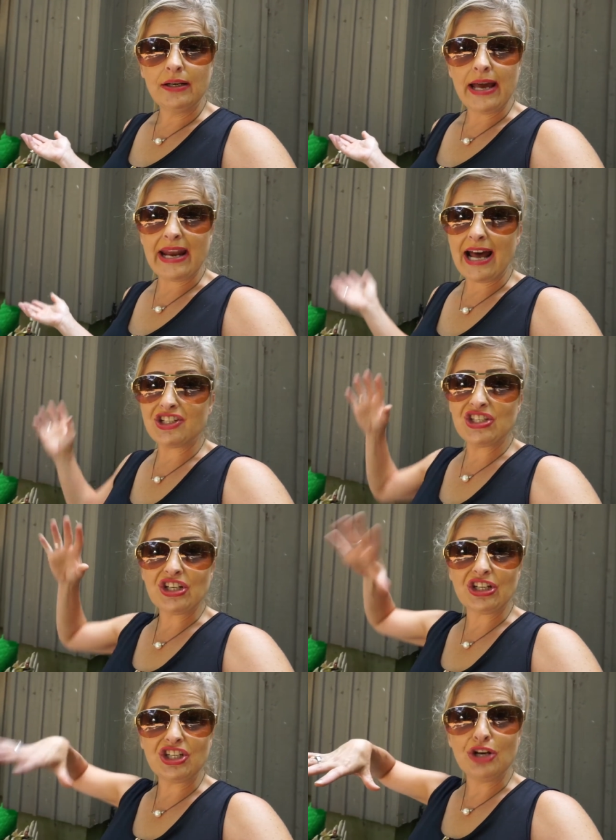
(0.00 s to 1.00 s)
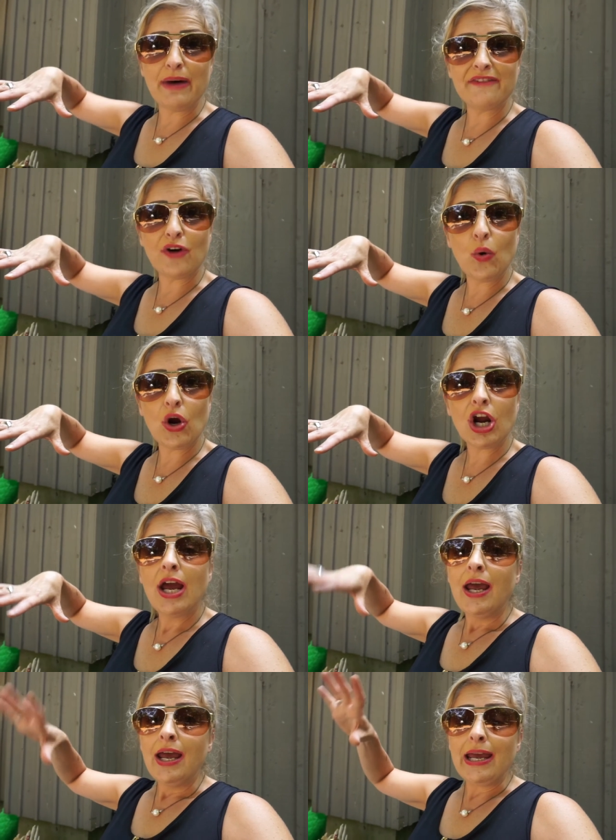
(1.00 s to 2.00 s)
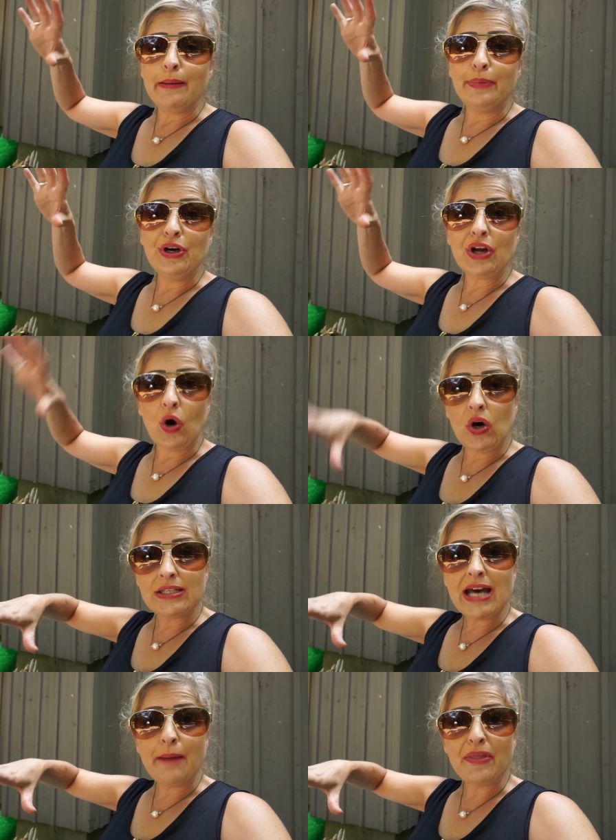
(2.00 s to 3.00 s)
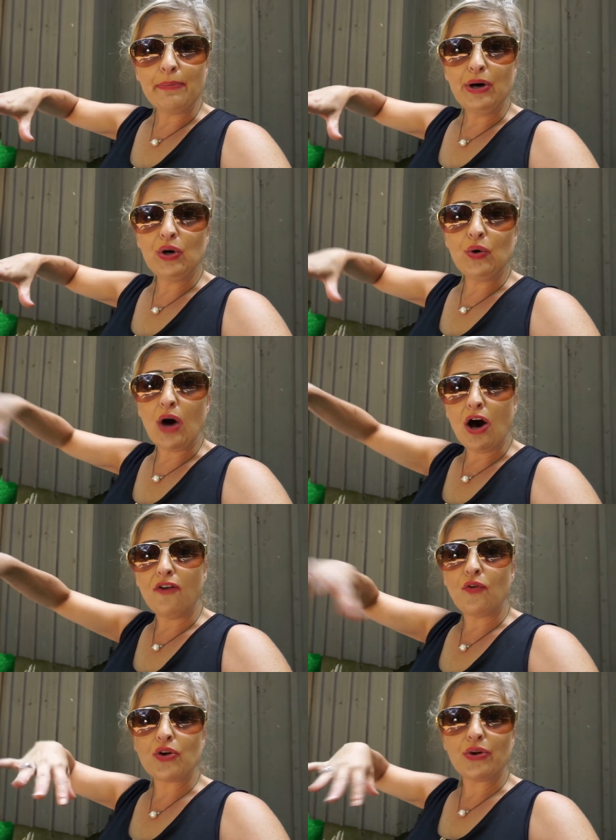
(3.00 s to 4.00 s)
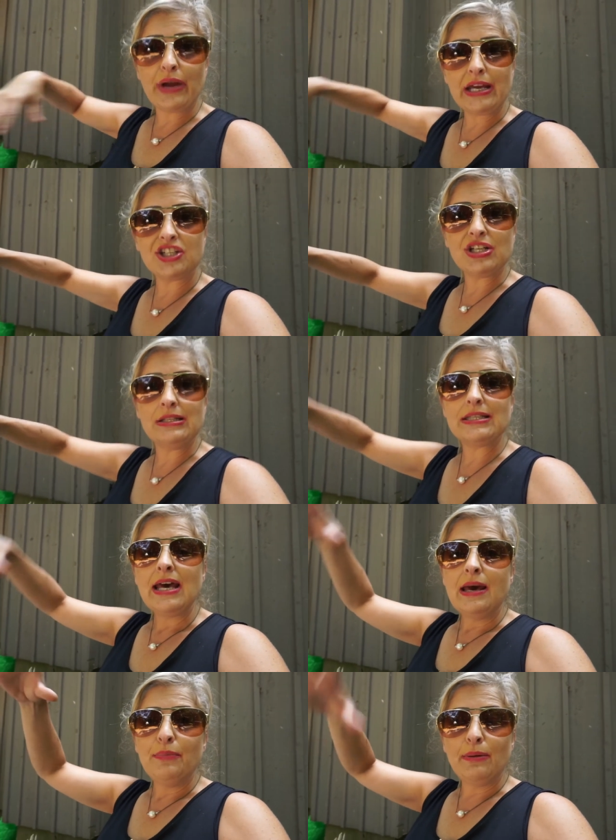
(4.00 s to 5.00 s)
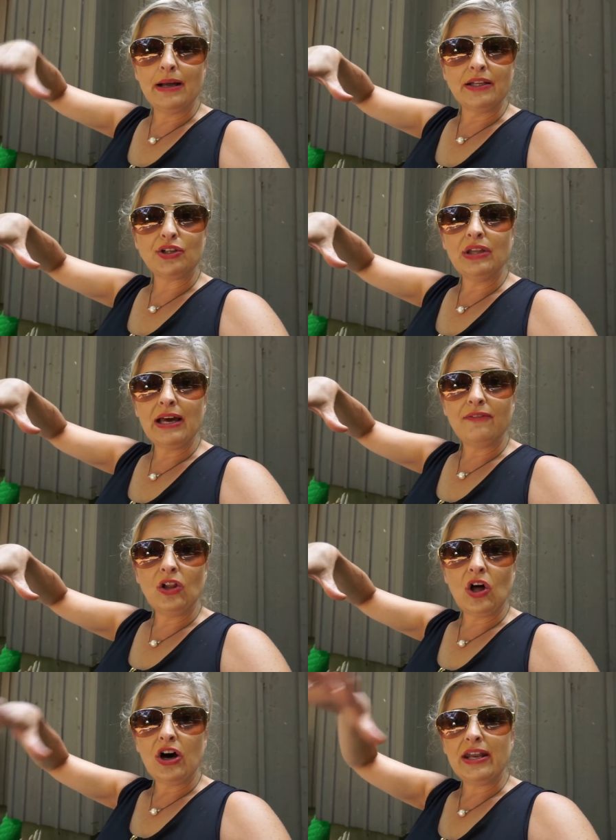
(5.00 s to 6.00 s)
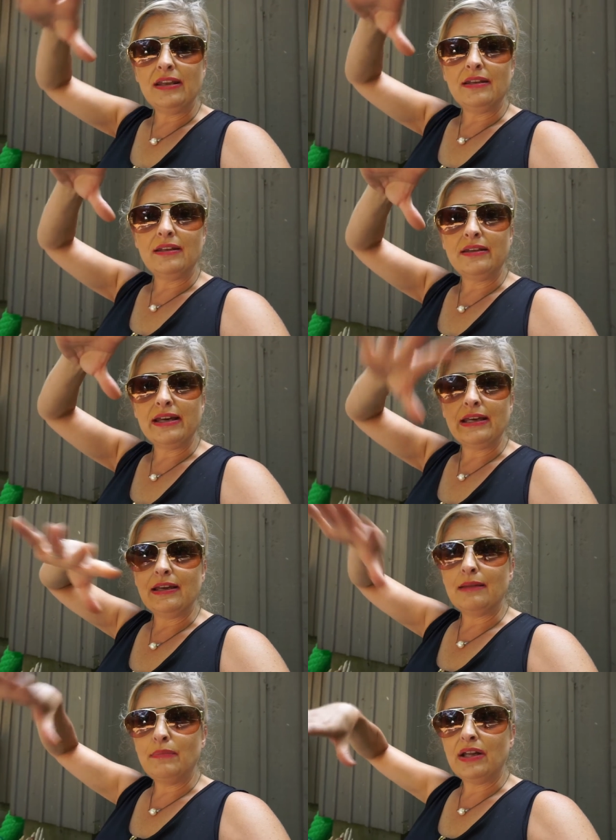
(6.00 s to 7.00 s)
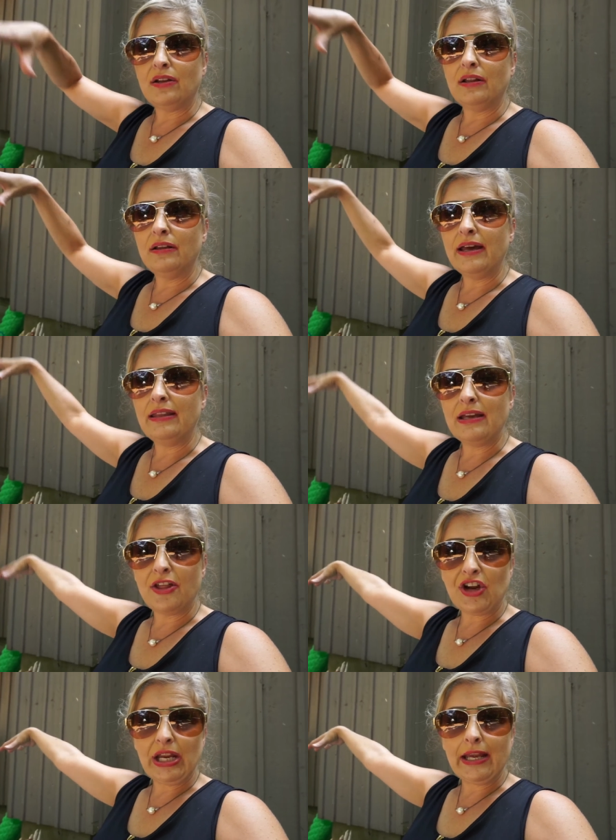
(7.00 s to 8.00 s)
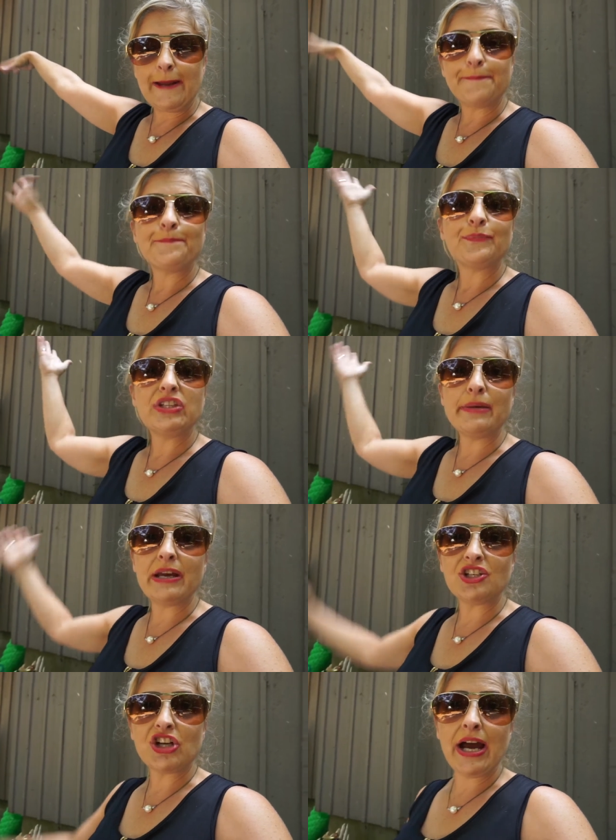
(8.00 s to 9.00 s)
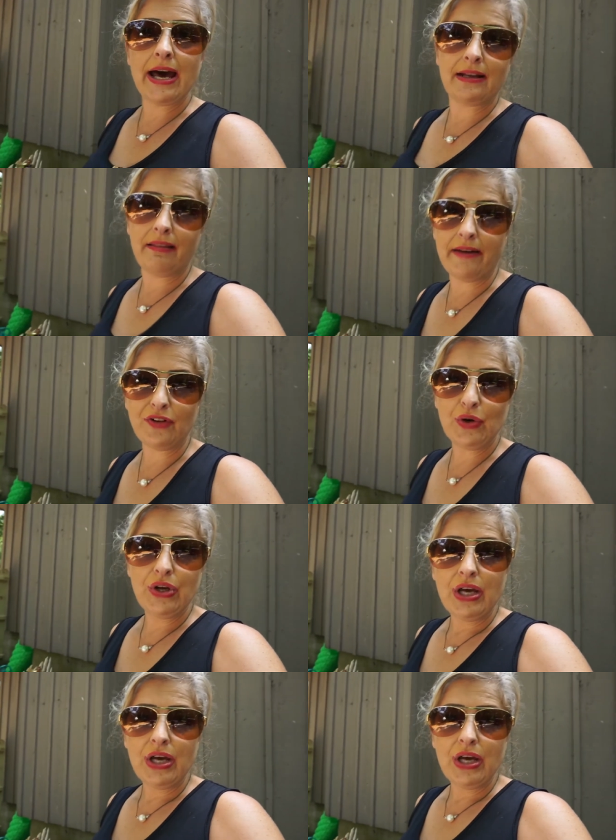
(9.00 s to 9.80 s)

And I just took a two by four and put on top of the pool all four directions, put my little level on the end, middle, and the other end to make sure I had it level.